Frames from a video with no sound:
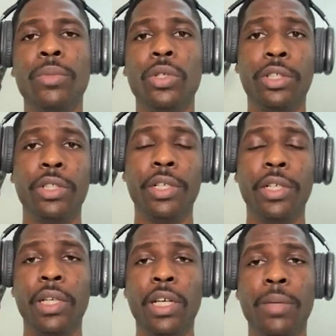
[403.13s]
order
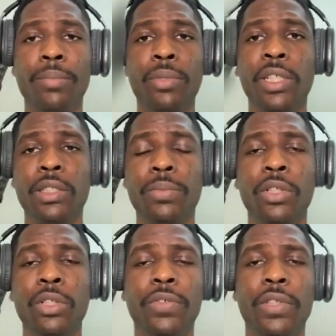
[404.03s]
an ambulance because
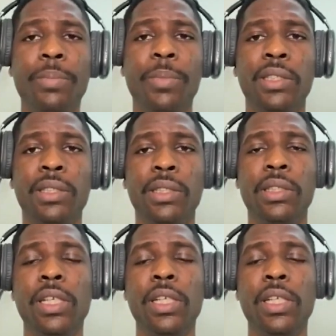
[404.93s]
of an emergency,